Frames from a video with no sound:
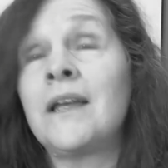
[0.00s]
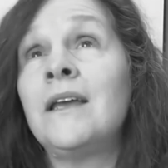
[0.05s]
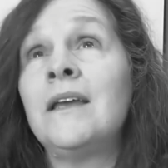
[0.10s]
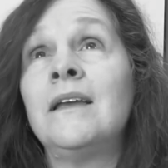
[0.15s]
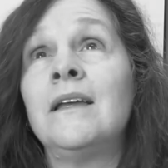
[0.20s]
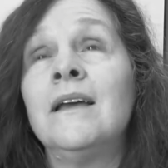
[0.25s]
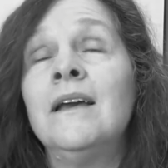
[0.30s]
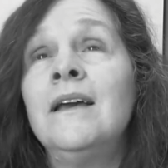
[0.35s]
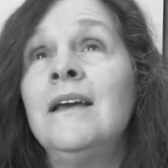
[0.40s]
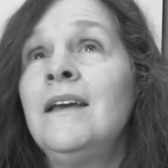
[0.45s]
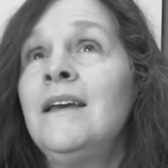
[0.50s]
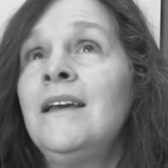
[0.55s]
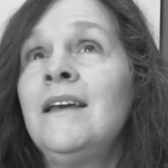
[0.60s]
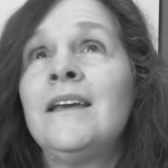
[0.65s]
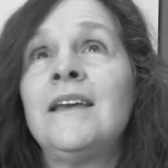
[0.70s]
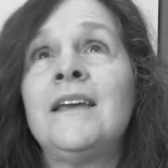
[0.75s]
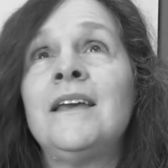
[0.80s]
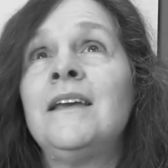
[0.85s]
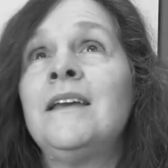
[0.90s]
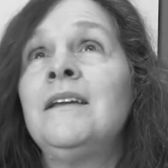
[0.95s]

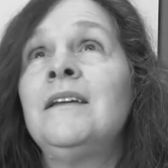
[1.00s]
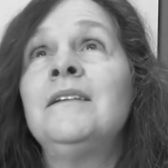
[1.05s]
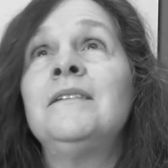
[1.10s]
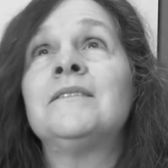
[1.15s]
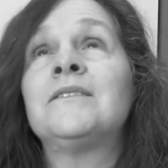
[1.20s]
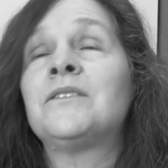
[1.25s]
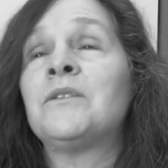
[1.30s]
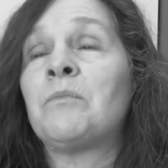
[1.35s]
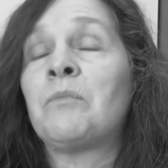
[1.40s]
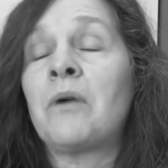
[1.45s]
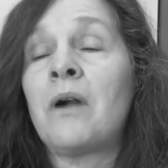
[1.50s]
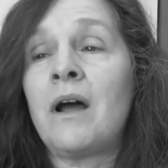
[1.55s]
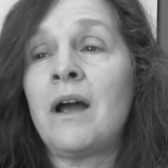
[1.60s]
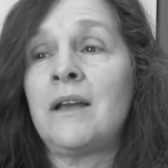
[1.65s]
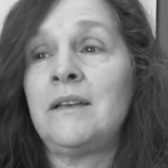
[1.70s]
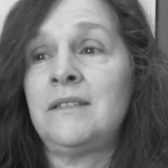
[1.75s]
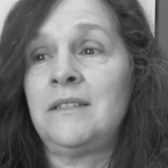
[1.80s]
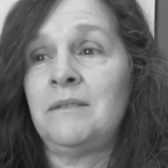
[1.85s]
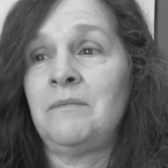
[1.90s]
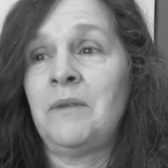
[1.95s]
He
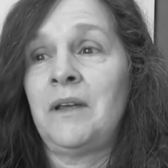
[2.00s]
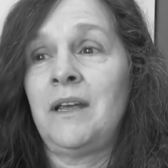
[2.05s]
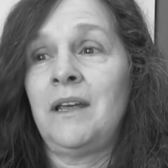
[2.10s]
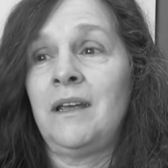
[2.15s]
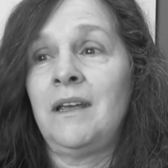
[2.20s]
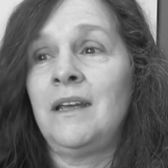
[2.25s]
surprised me.